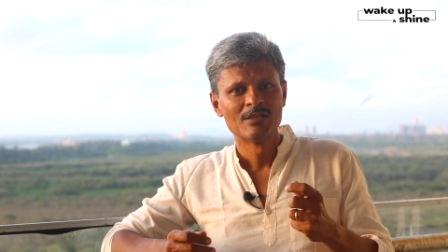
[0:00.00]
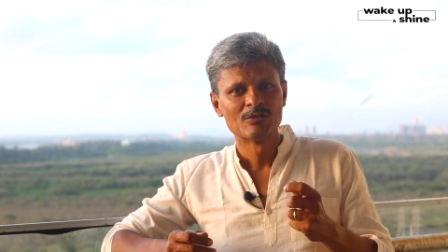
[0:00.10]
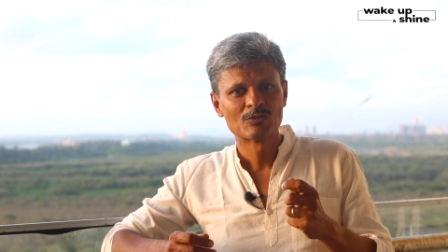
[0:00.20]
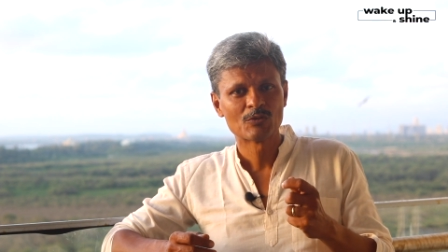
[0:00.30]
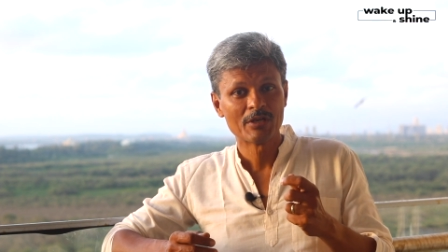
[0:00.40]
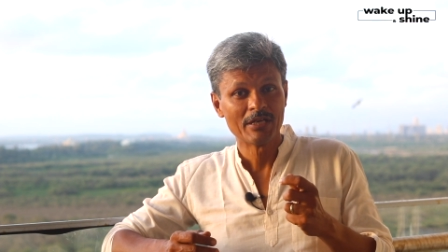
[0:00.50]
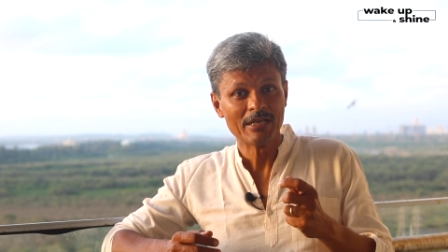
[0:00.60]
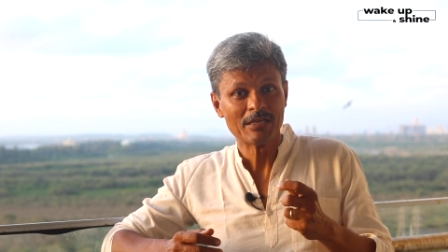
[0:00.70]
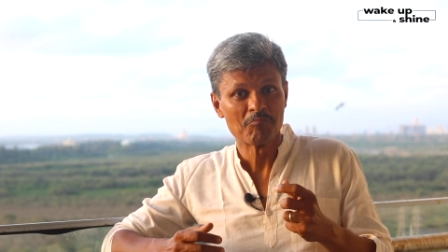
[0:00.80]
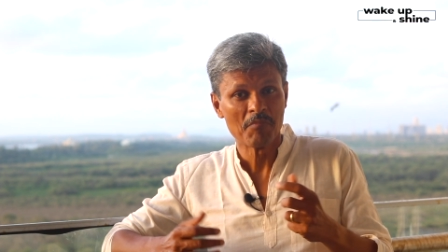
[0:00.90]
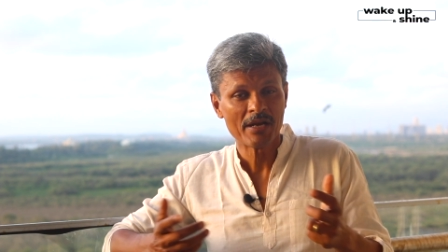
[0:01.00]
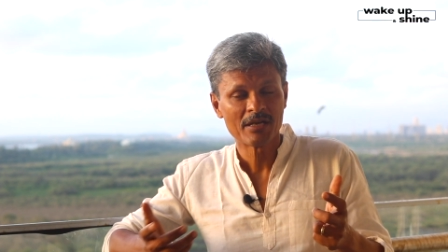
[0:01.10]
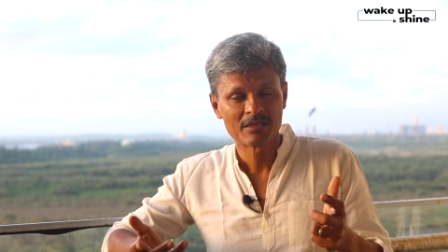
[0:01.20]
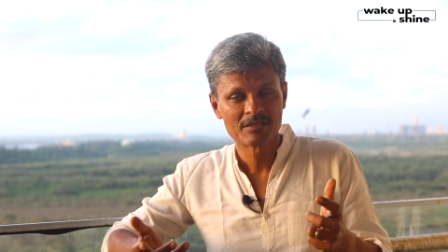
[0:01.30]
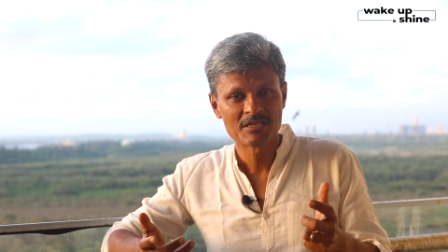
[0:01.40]
So it
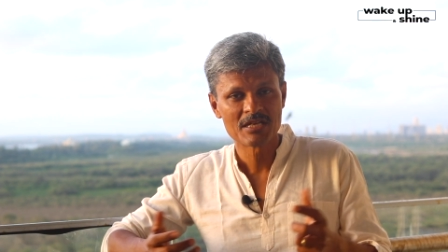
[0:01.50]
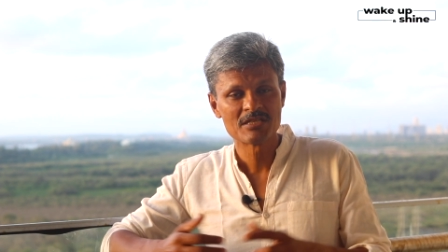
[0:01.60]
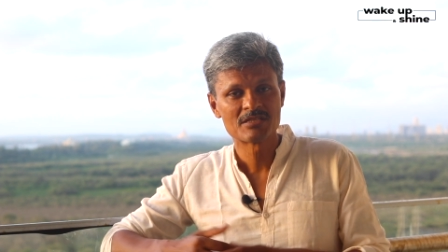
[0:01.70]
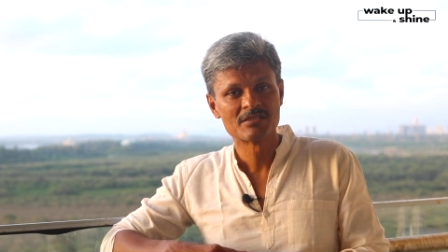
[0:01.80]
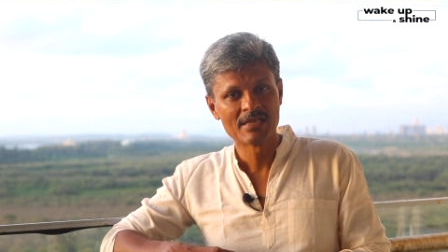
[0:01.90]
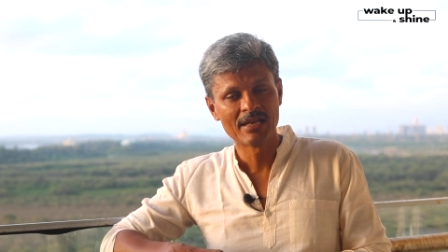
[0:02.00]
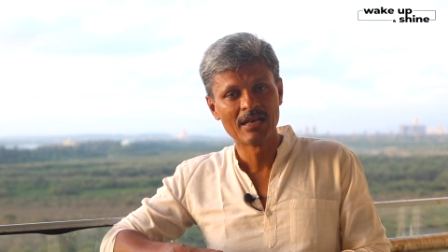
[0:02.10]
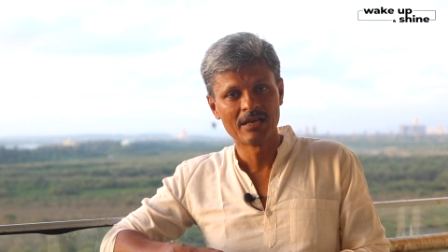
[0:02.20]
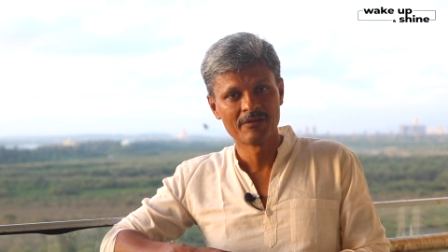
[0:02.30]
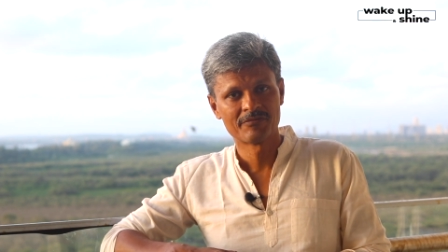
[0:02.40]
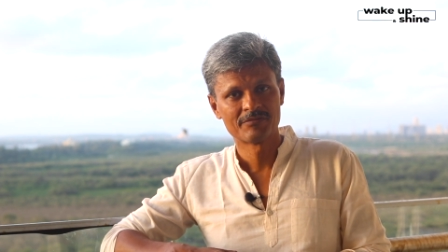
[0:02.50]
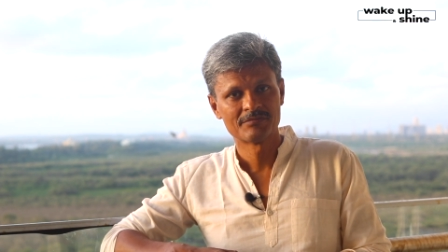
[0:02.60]
might change their life.